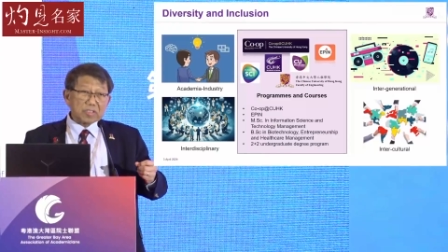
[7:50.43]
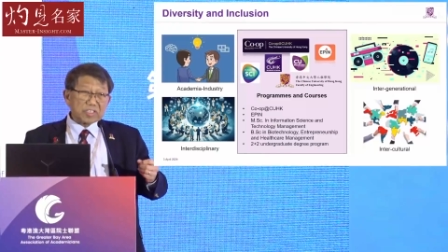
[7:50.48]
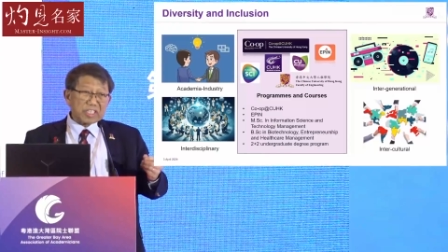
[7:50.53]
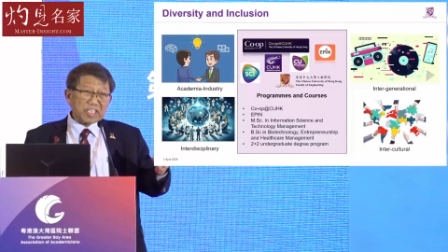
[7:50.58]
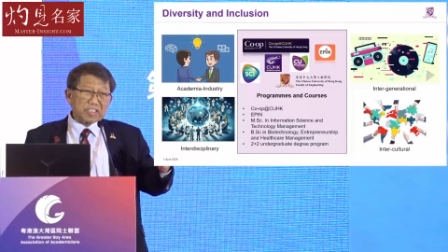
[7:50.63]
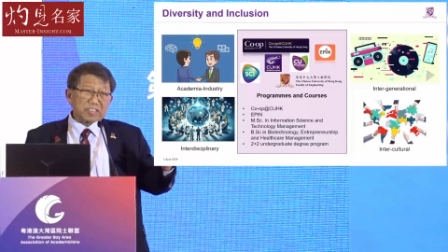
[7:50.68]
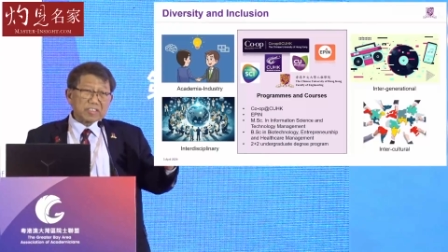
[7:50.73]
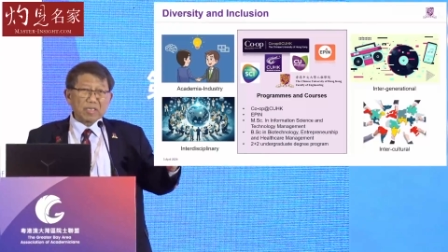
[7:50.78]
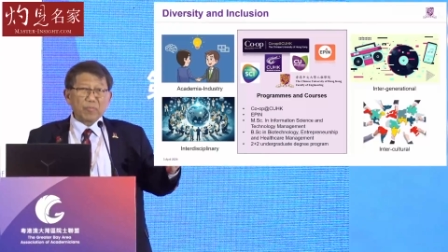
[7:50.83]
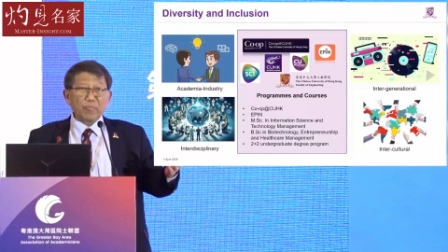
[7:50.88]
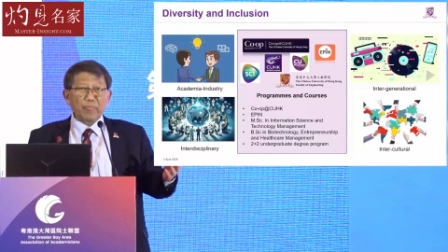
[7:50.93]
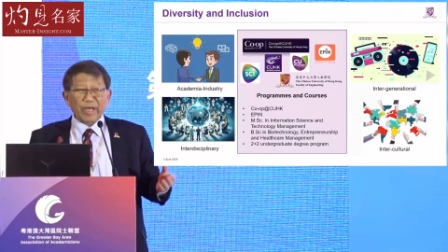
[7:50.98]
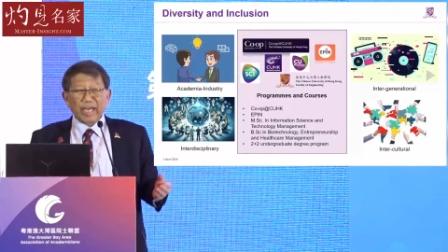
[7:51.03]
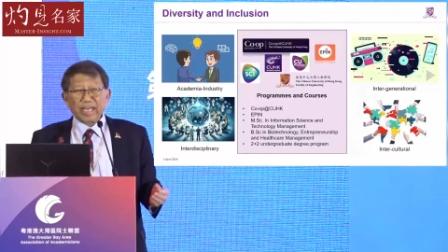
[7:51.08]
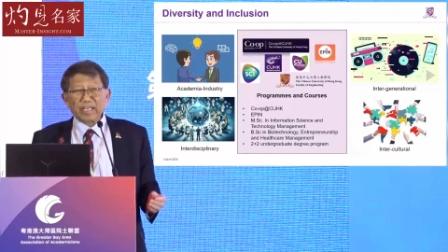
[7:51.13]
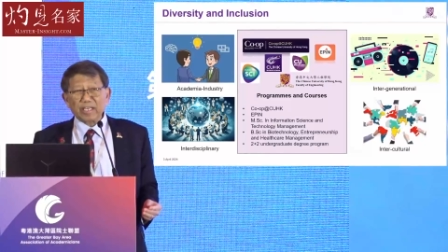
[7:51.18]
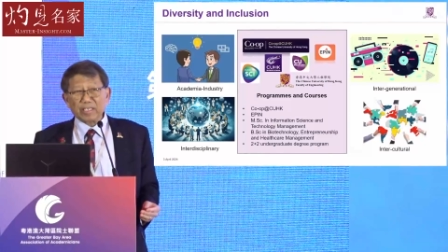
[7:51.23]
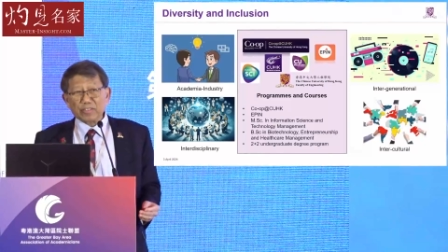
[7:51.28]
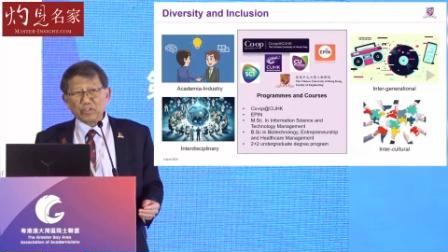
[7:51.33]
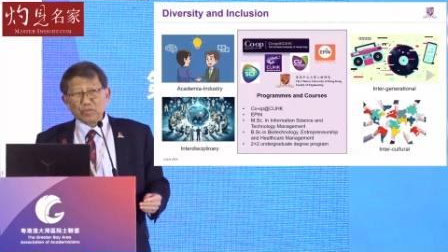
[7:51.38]
send some
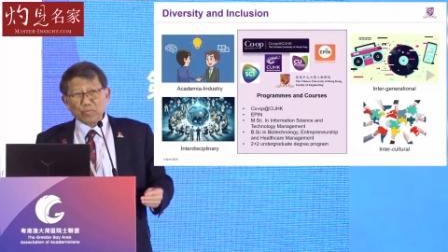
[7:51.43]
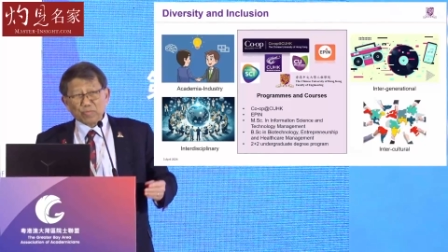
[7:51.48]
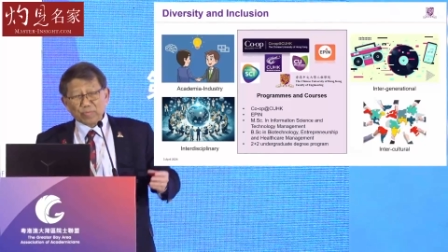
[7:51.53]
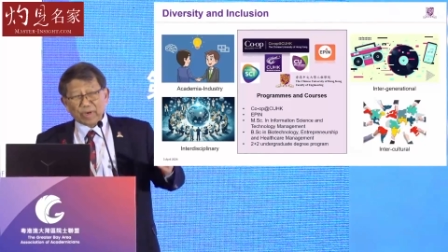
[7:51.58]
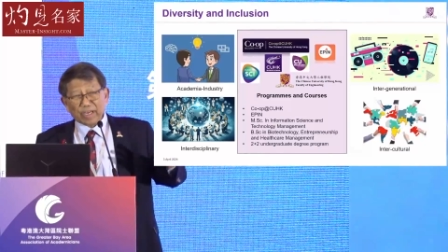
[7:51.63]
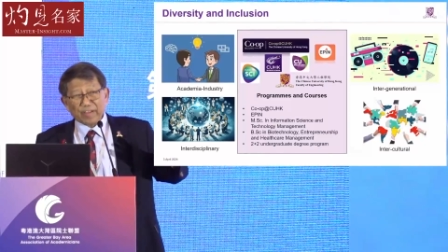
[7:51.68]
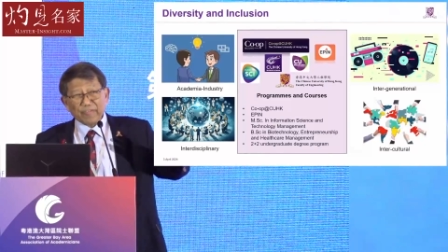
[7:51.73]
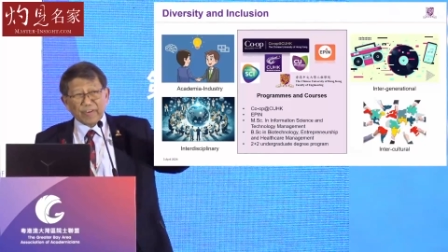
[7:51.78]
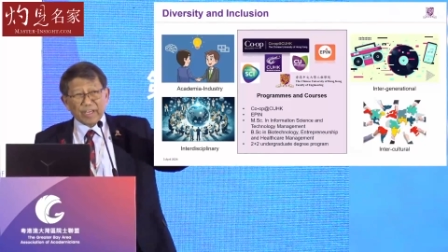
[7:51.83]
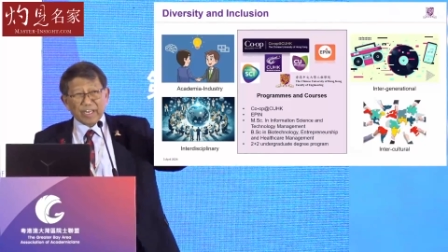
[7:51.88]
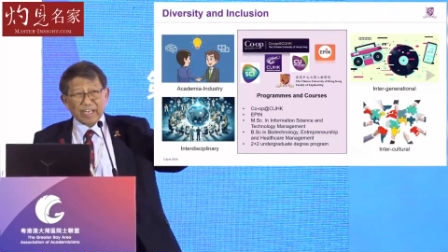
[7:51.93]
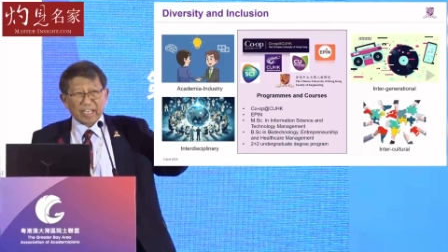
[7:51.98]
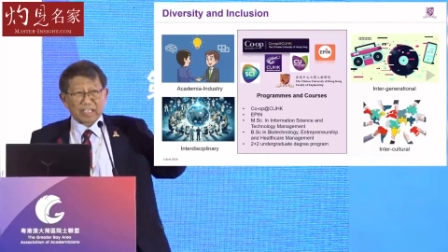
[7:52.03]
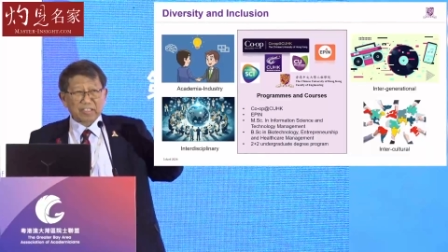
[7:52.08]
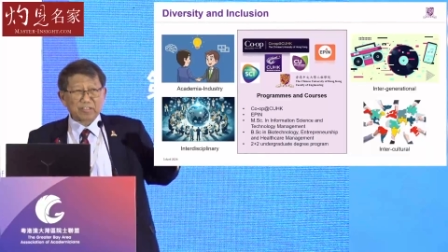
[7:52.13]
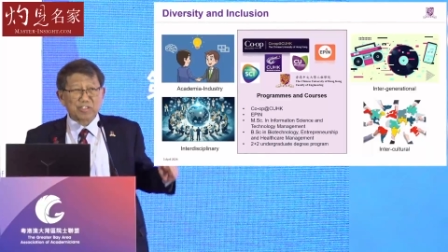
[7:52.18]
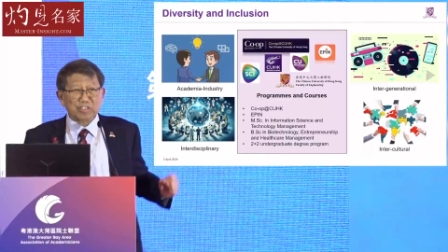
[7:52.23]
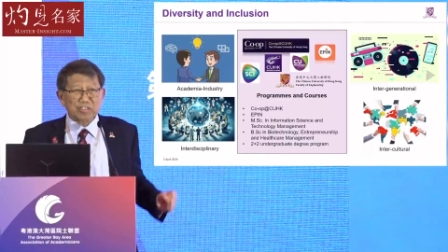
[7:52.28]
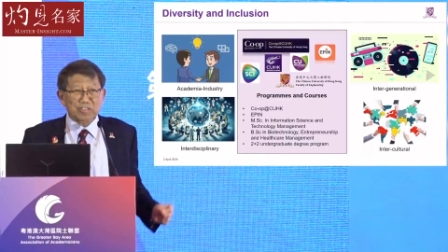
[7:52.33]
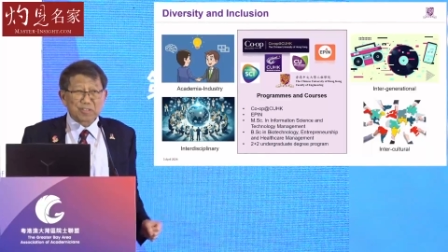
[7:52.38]
package by
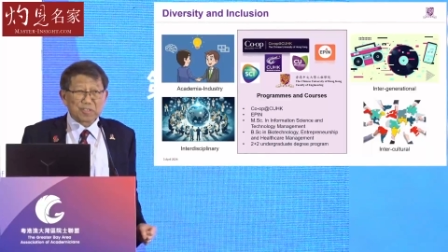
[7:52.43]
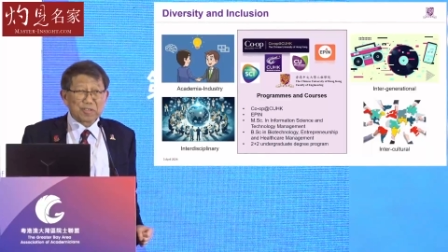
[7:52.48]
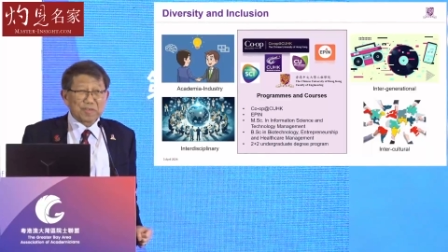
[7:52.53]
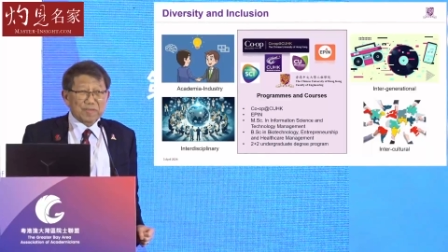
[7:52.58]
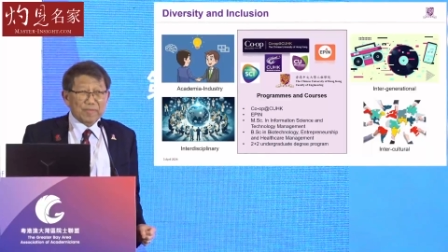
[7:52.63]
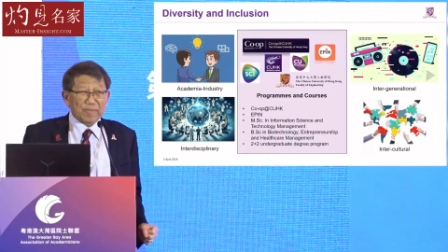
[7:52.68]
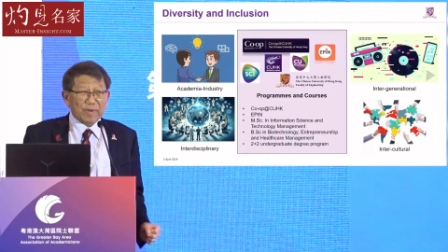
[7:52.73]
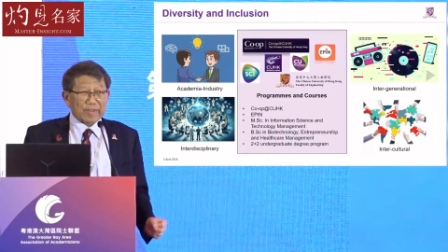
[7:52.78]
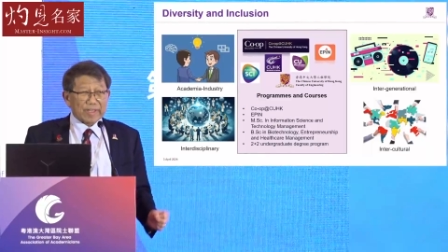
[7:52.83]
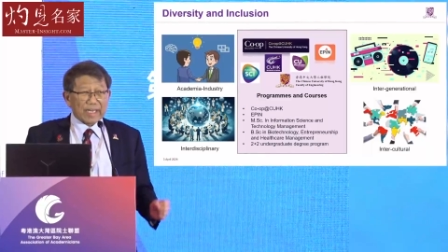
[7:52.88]
FedEx.